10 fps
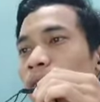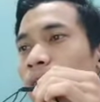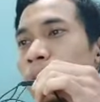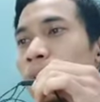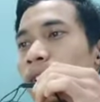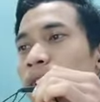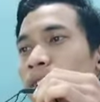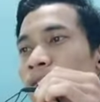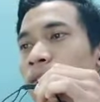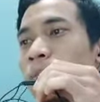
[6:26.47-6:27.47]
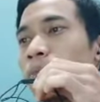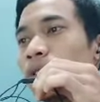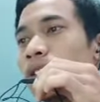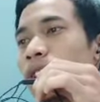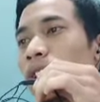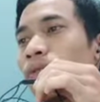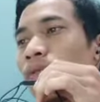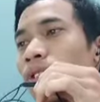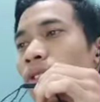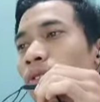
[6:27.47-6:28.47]
Repeat the same procedure
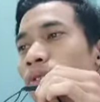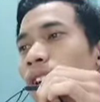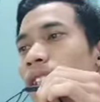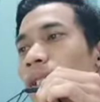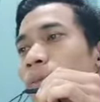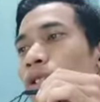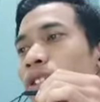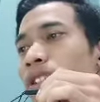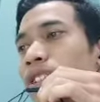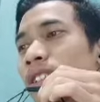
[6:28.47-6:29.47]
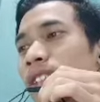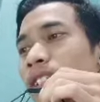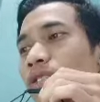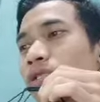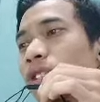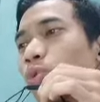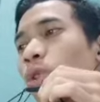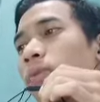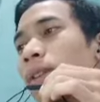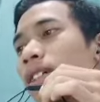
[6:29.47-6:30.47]
for final polishing stage using
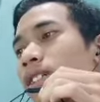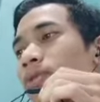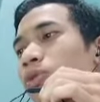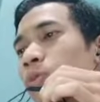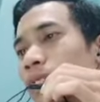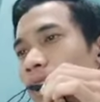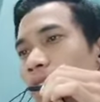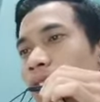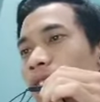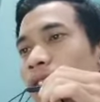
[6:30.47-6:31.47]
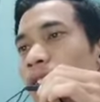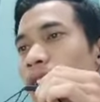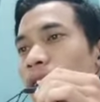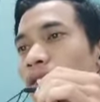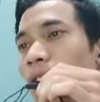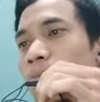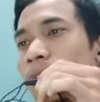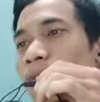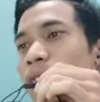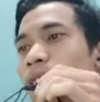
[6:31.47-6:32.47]
1 micron lubricant.
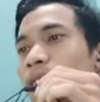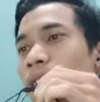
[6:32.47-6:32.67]
Number 8.